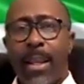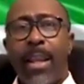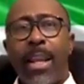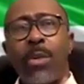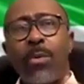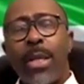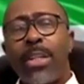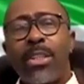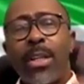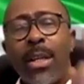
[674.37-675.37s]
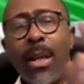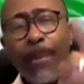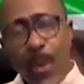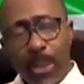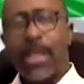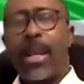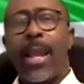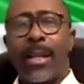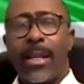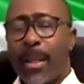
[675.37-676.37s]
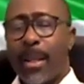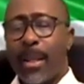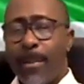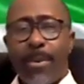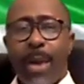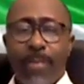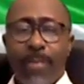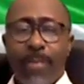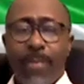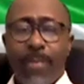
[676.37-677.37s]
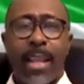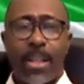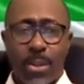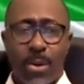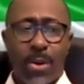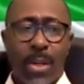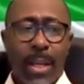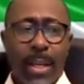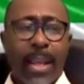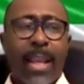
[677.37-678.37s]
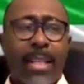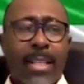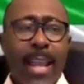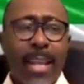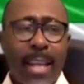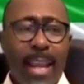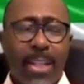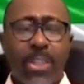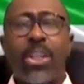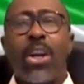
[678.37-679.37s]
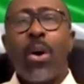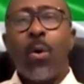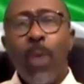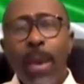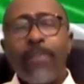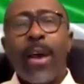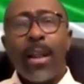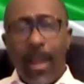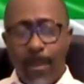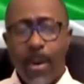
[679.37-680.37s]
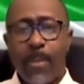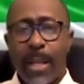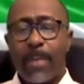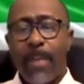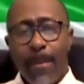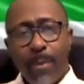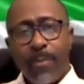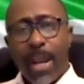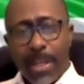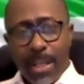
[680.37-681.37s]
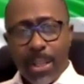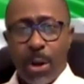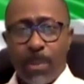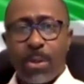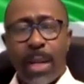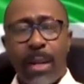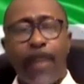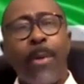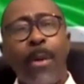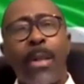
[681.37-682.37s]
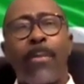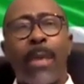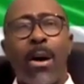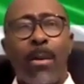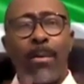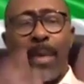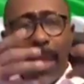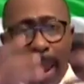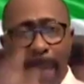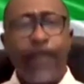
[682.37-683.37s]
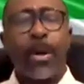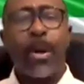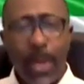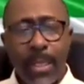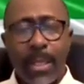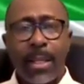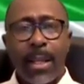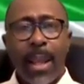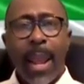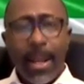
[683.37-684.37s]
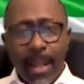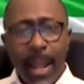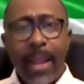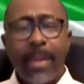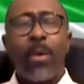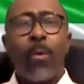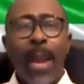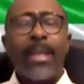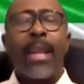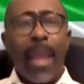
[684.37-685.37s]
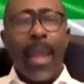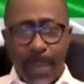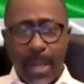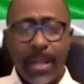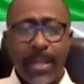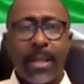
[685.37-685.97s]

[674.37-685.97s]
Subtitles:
in which most likely the private sector can get engaged with the public by providing jobs so that the public become employed. And then when they get paid,